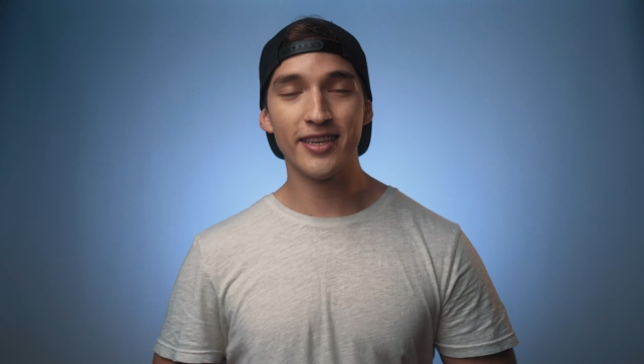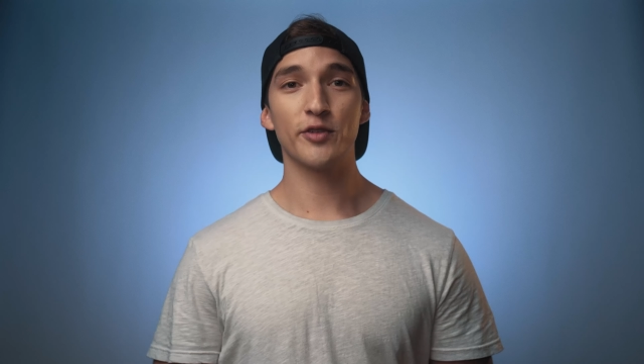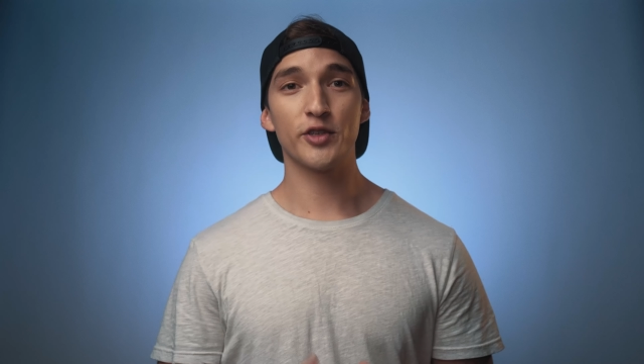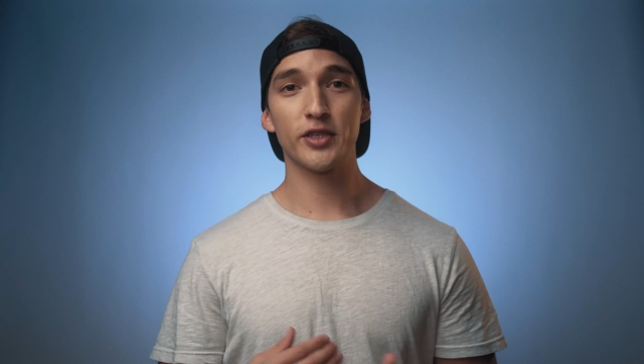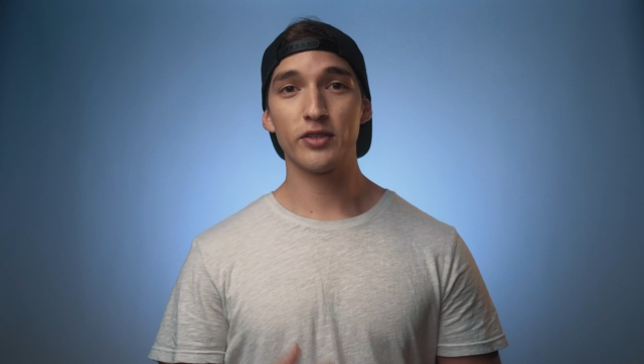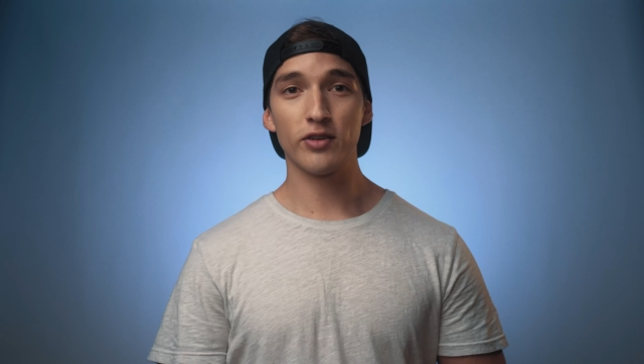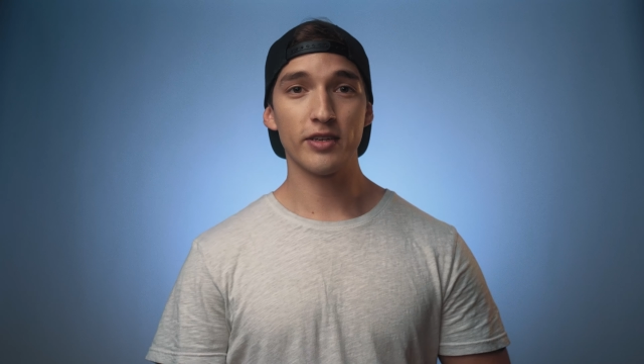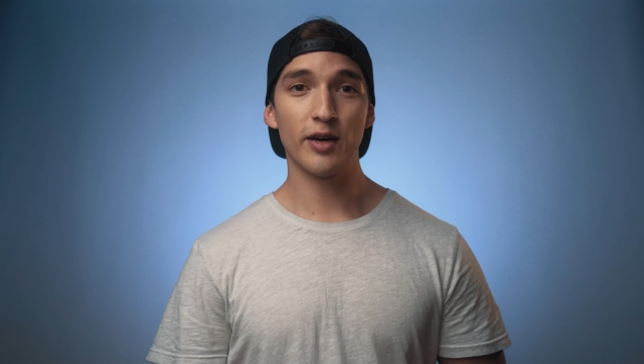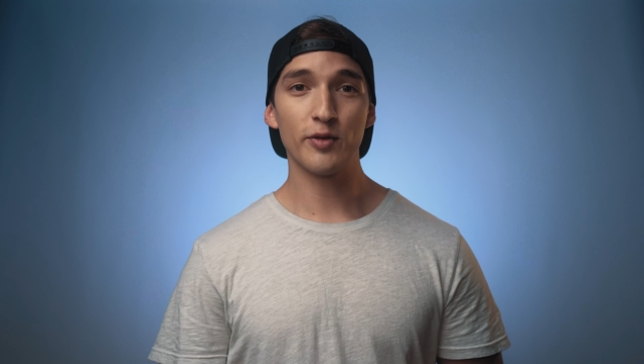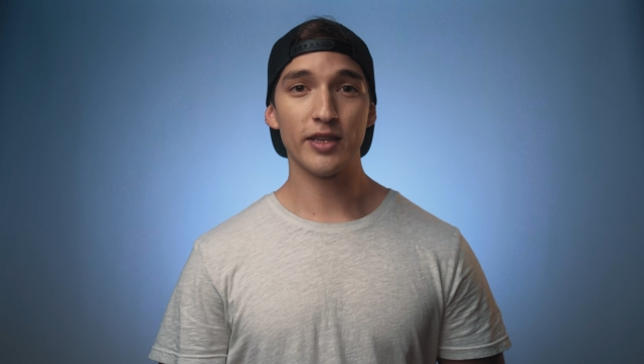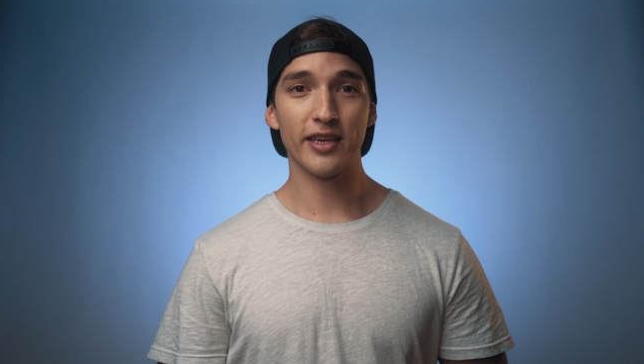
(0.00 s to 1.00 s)
If you're just starting
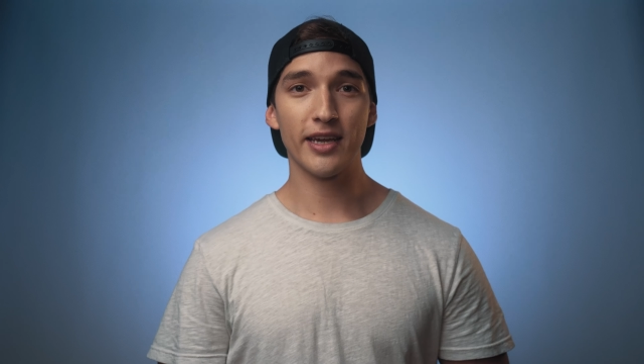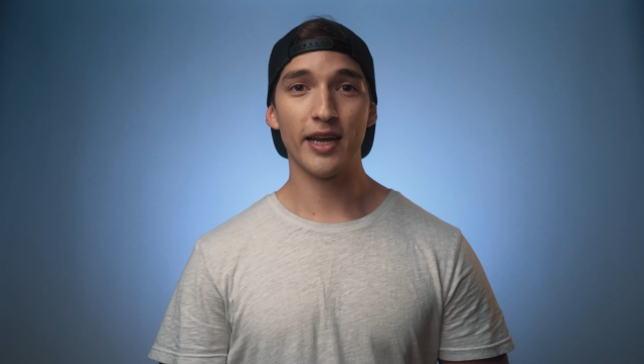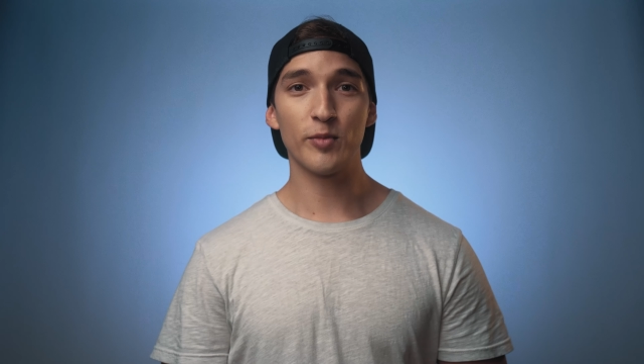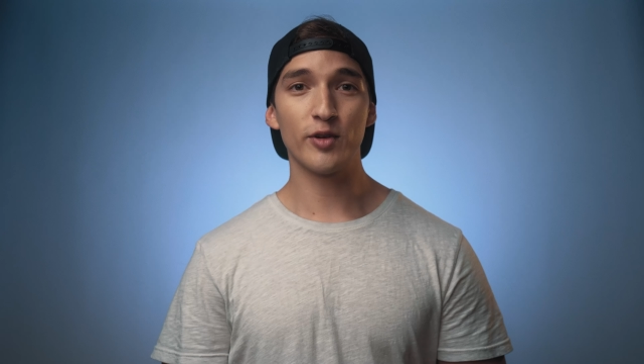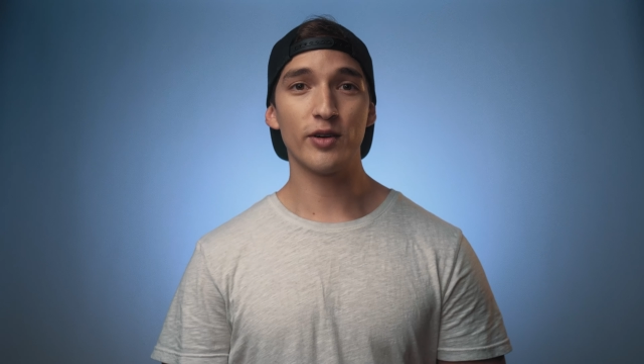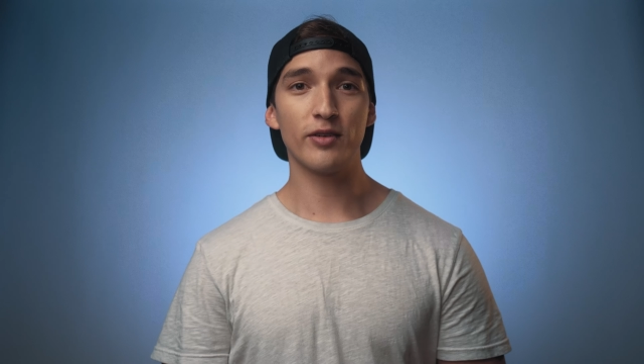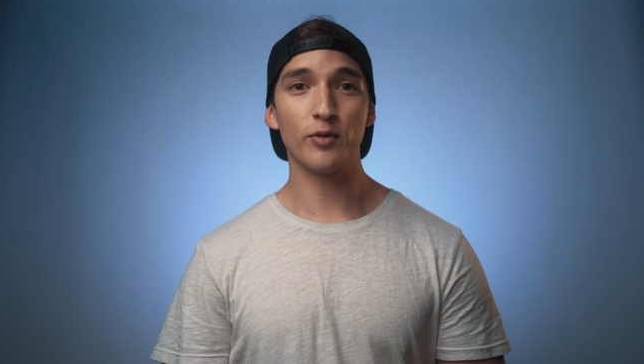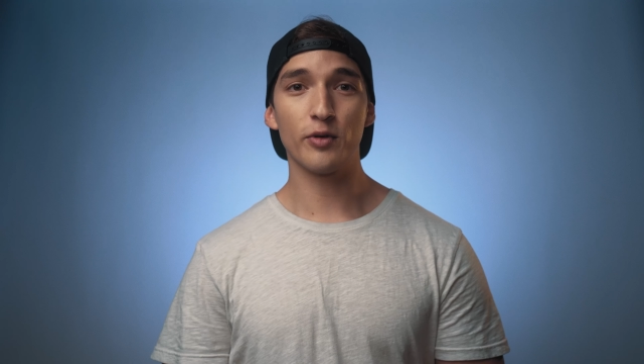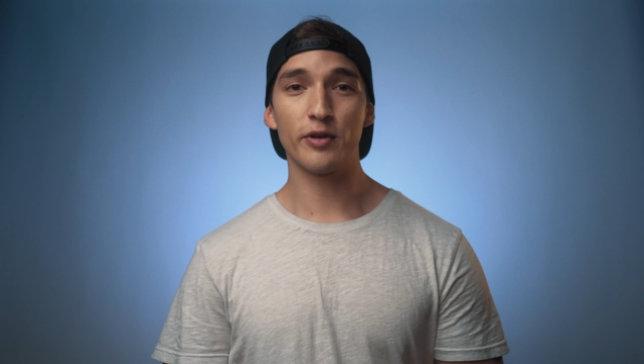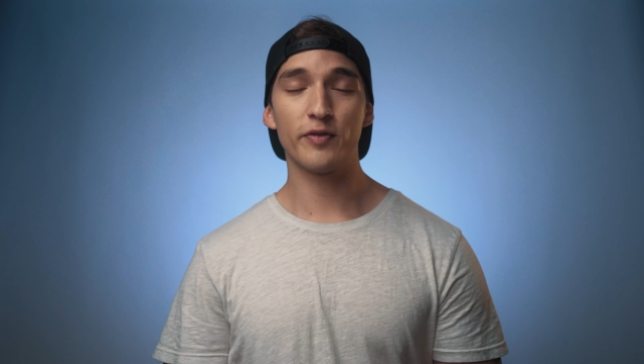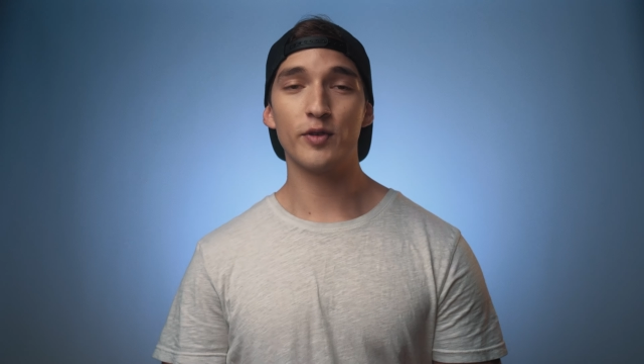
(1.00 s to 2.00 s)
out with a camera,
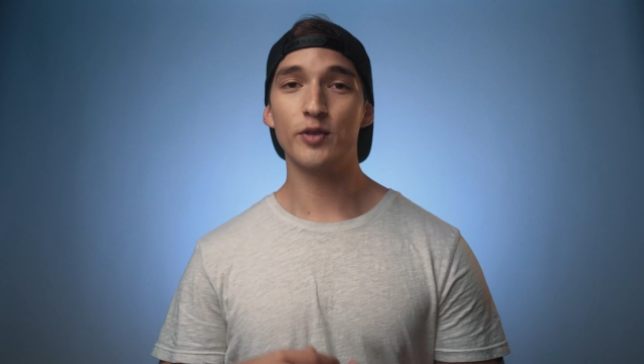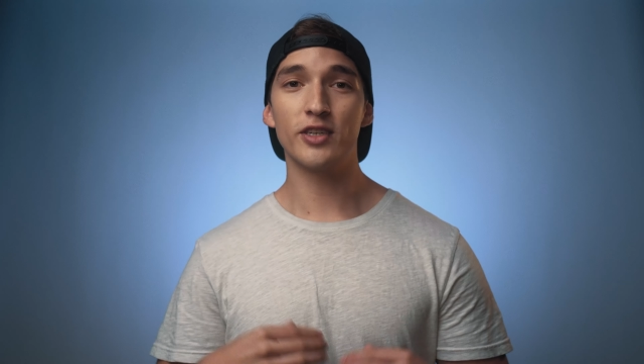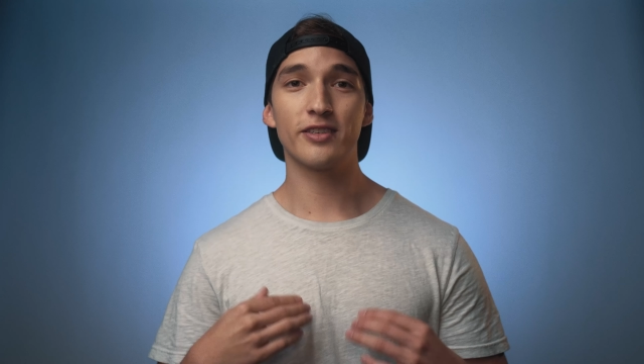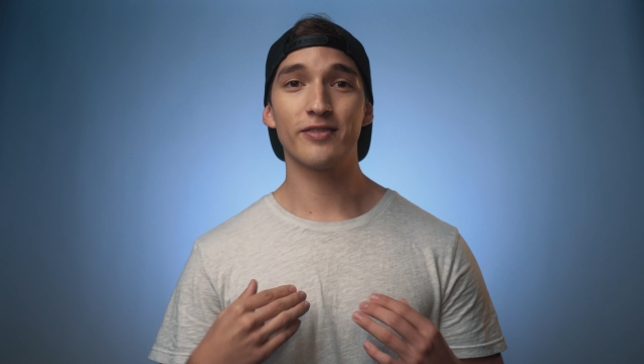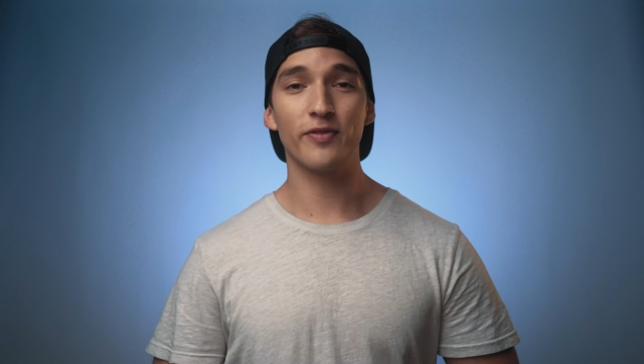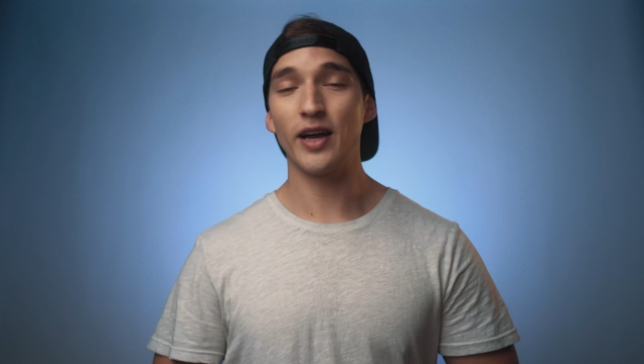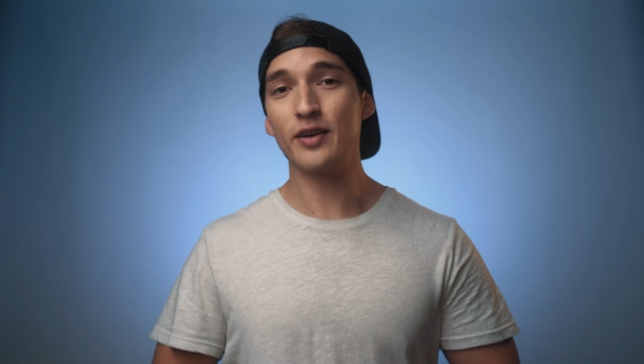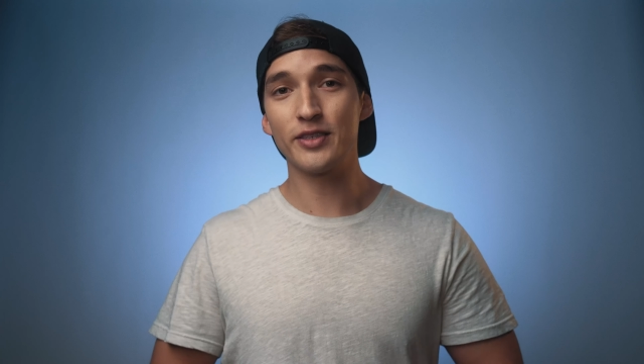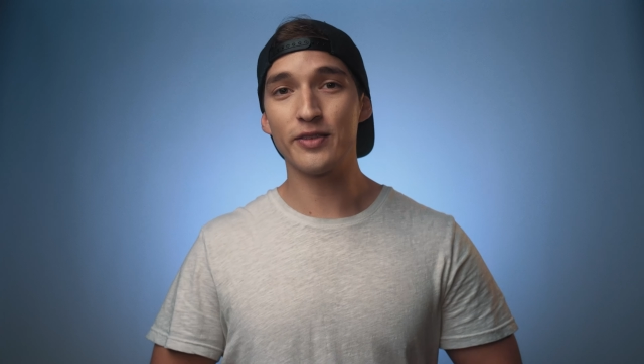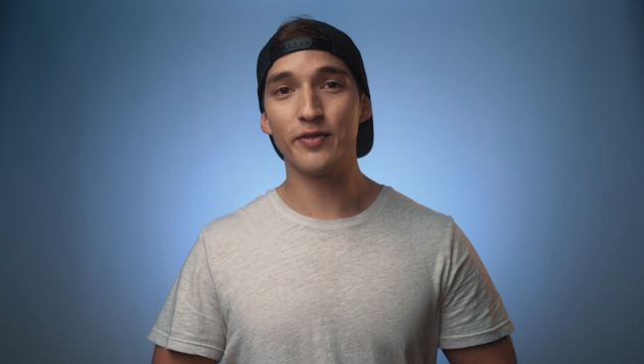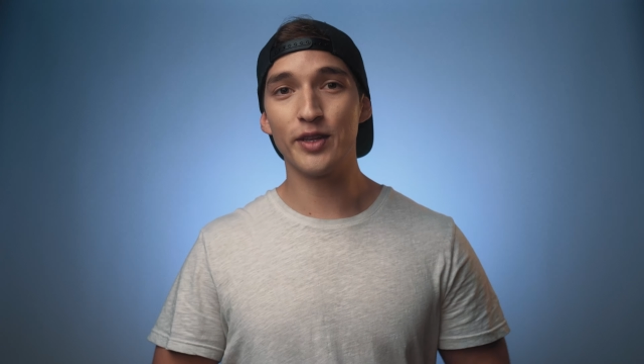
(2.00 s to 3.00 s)
or if you just
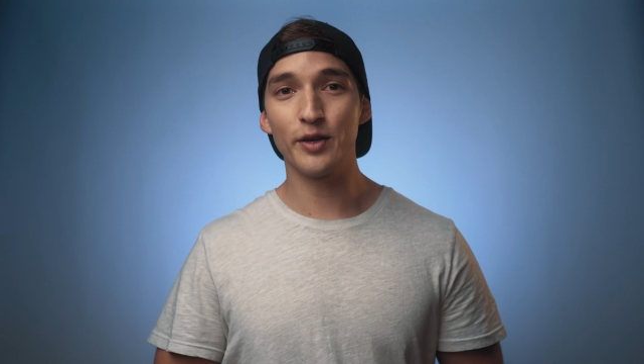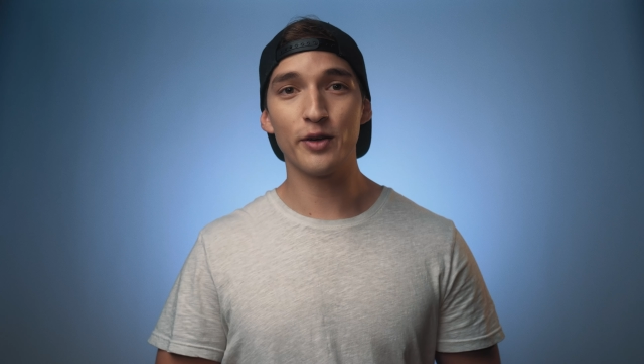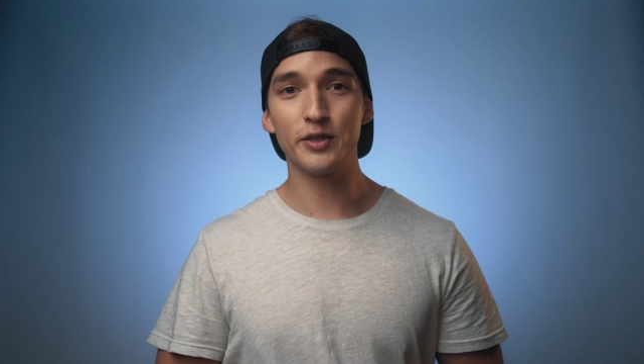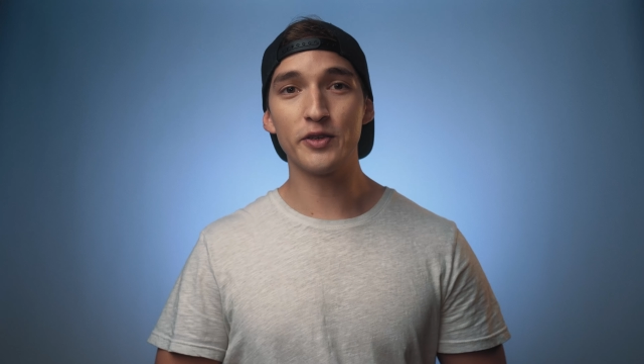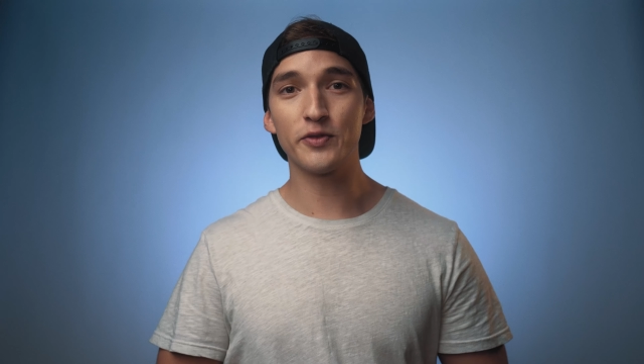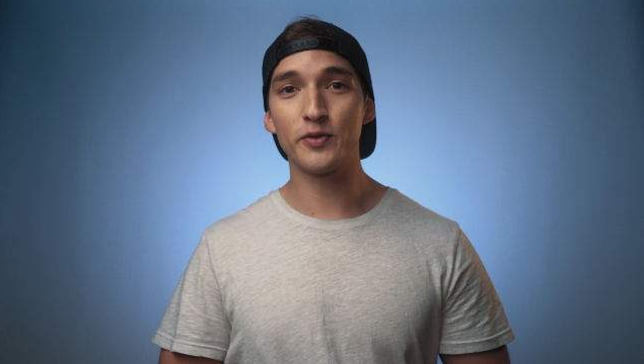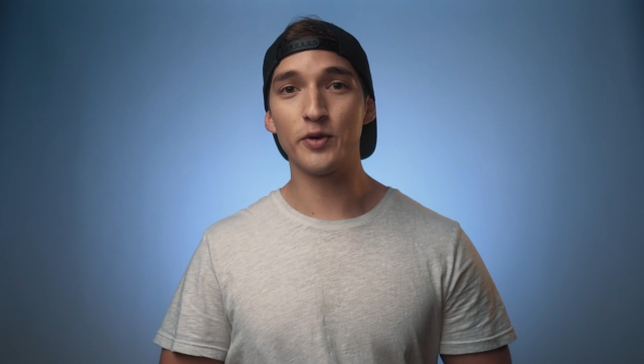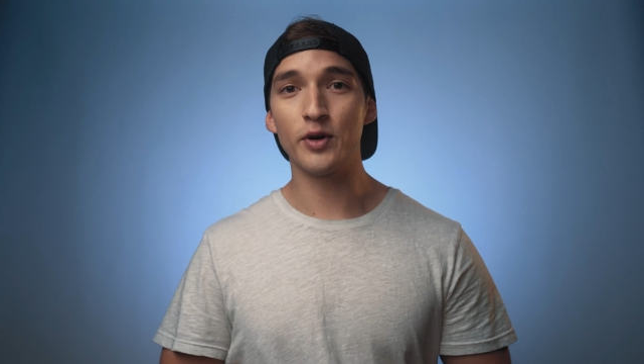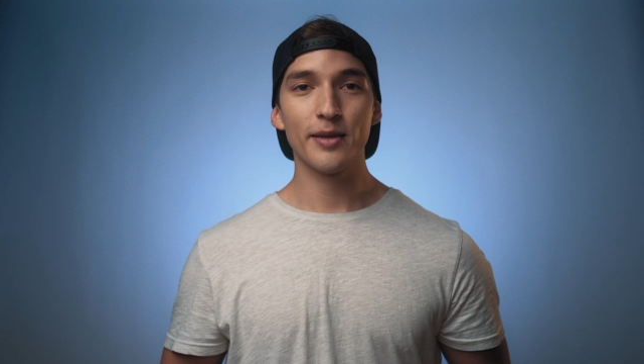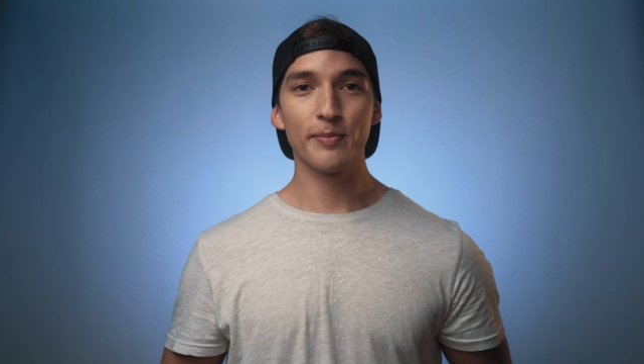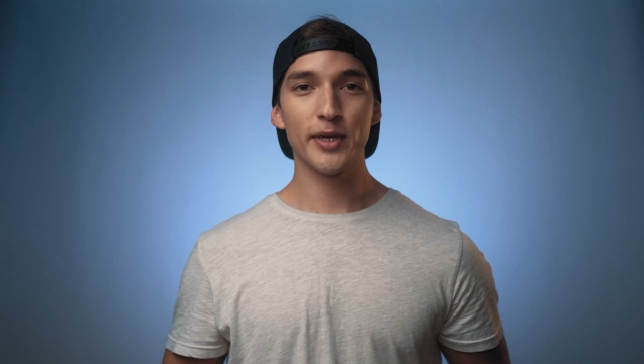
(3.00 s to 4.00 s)
found this video useful,